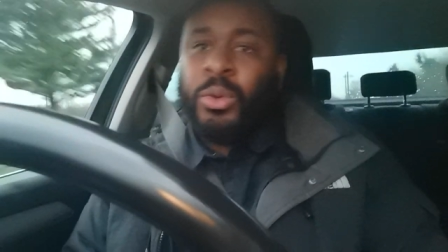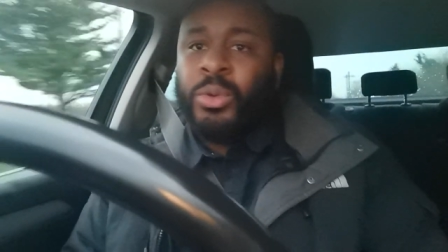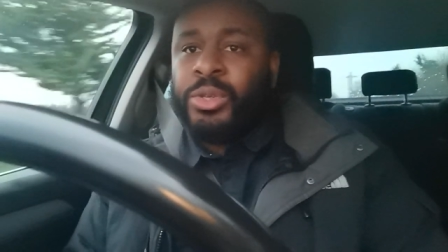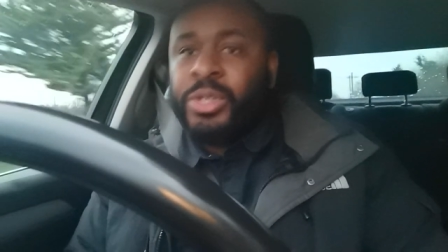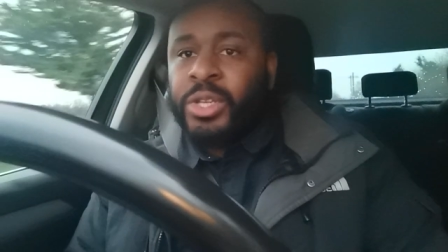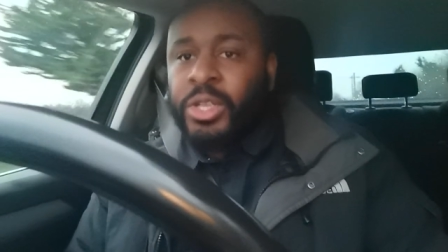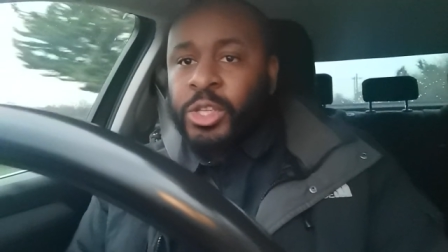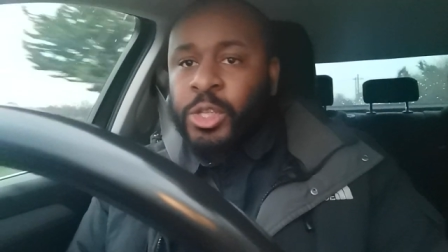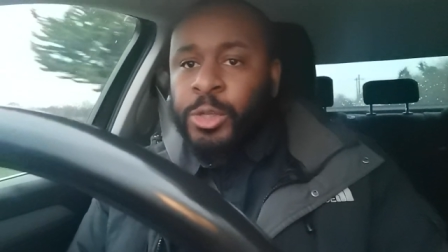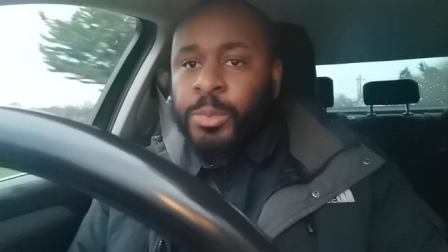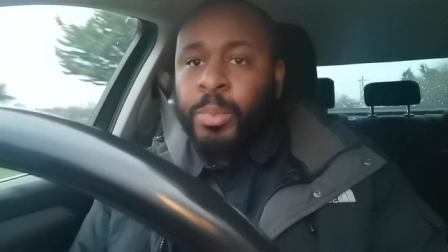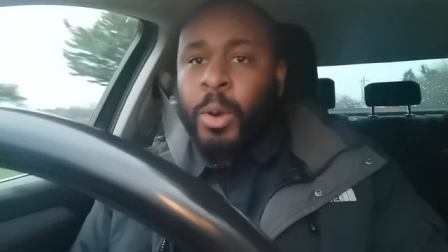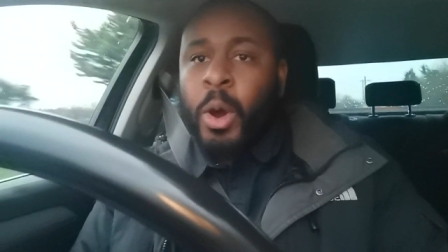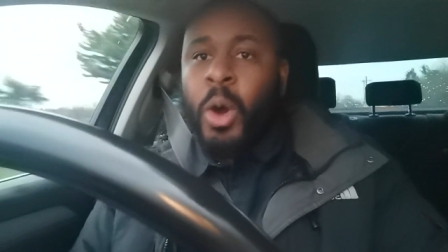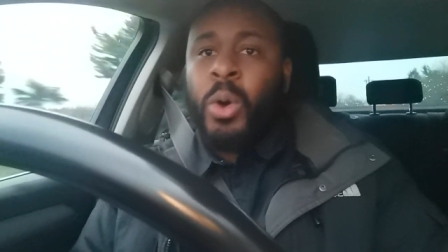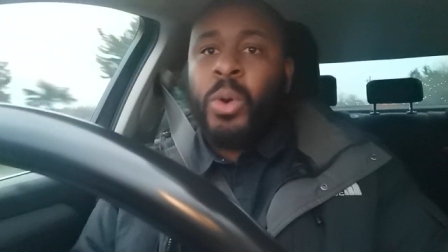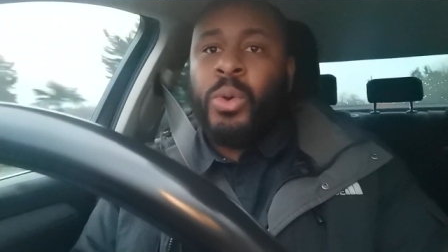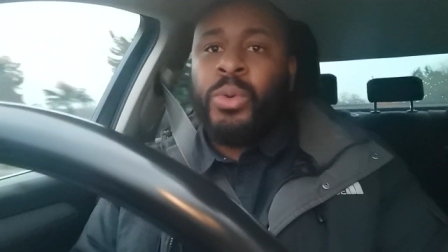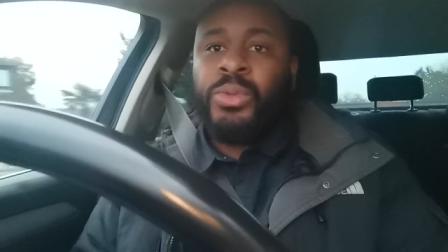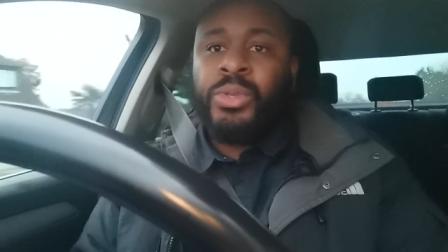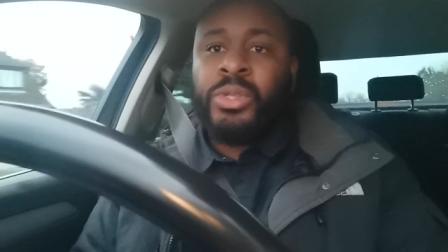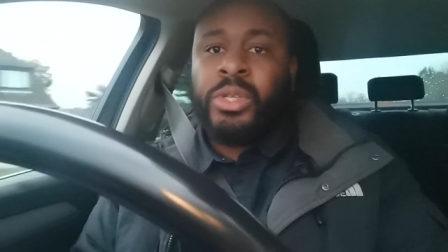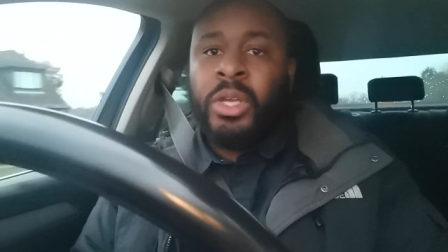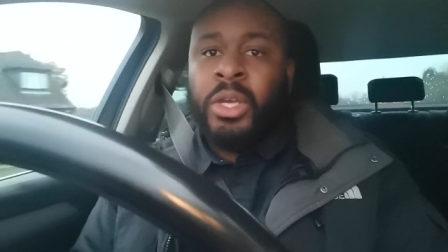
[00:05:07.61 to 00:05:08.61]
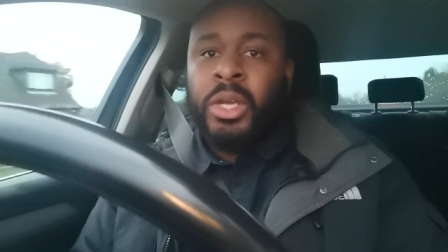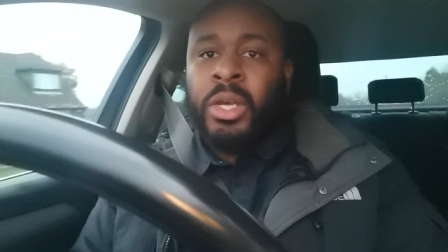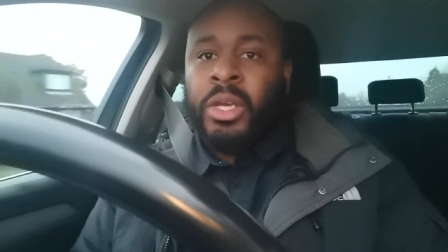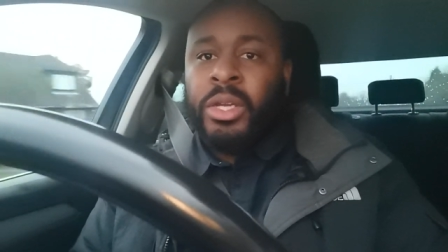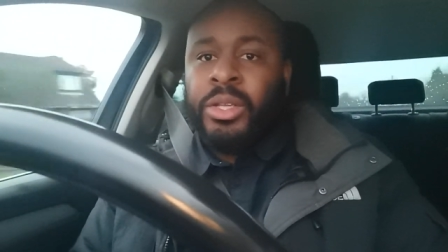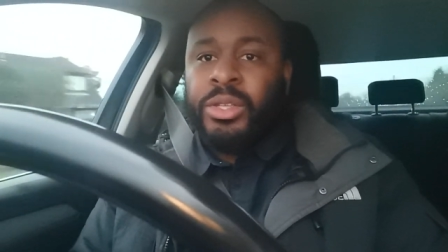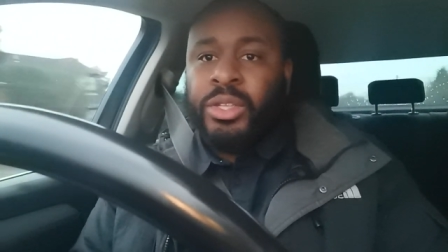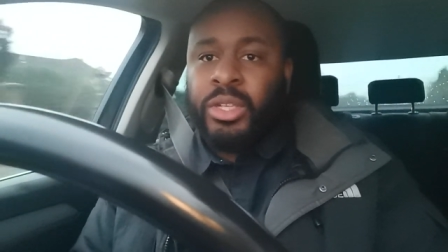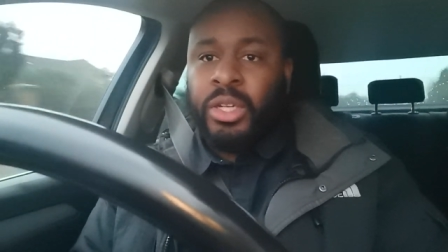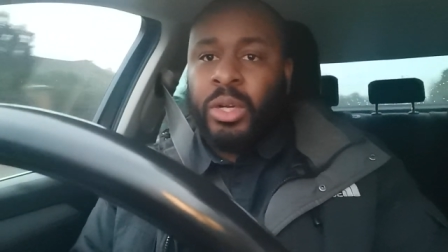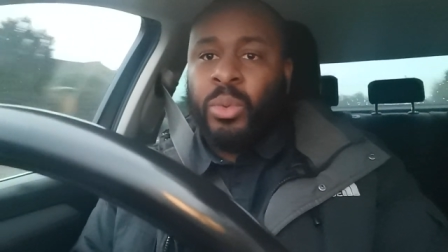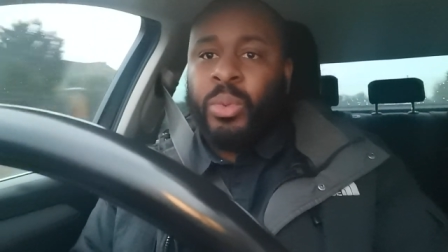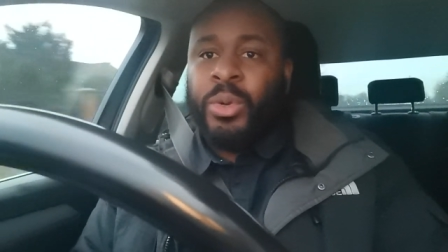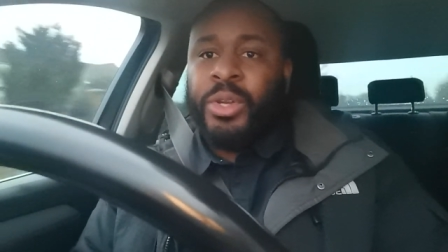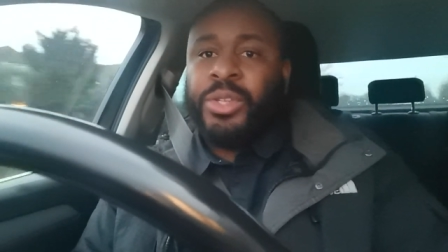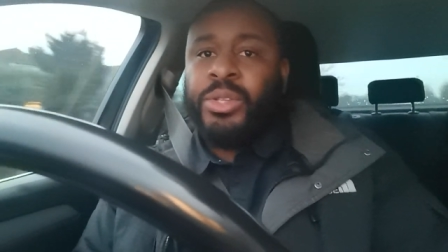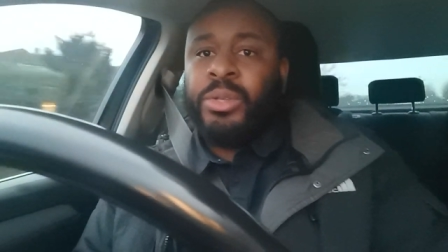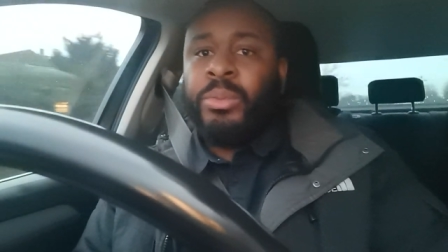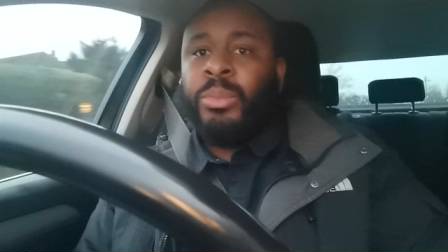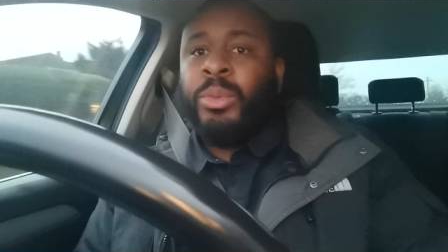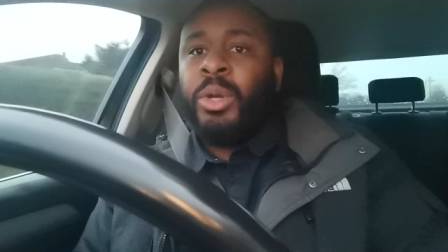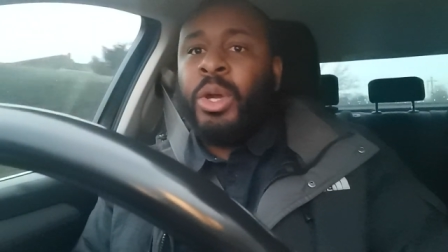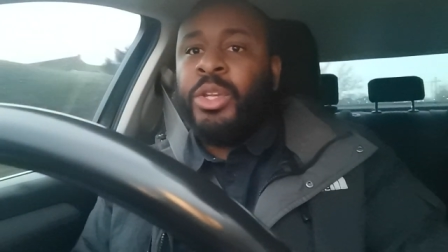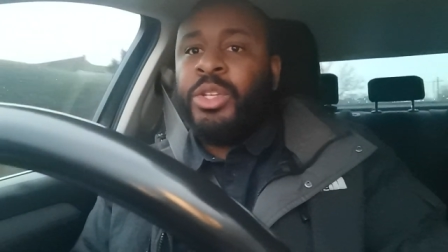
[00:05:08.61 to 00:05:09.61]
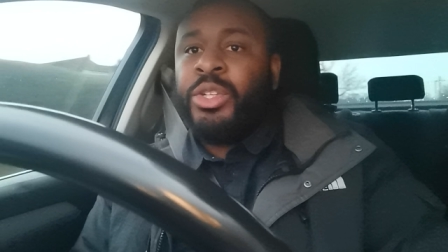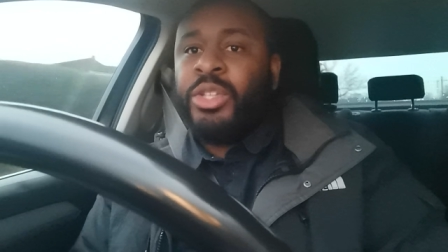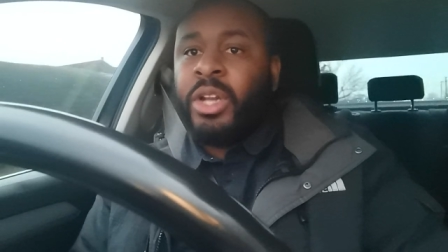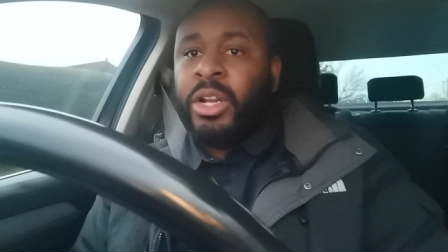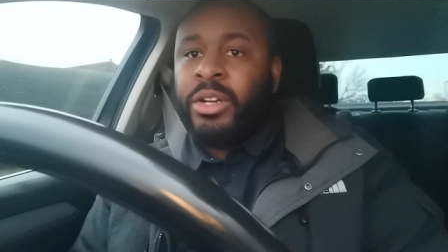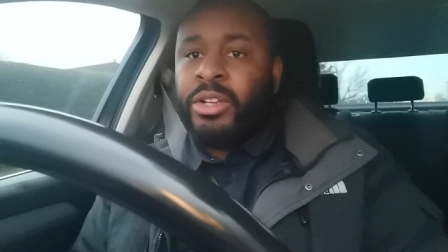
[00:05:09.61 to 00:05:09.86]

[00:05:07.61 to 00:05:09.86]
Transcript: You was exposed to the wisdom, knowledge,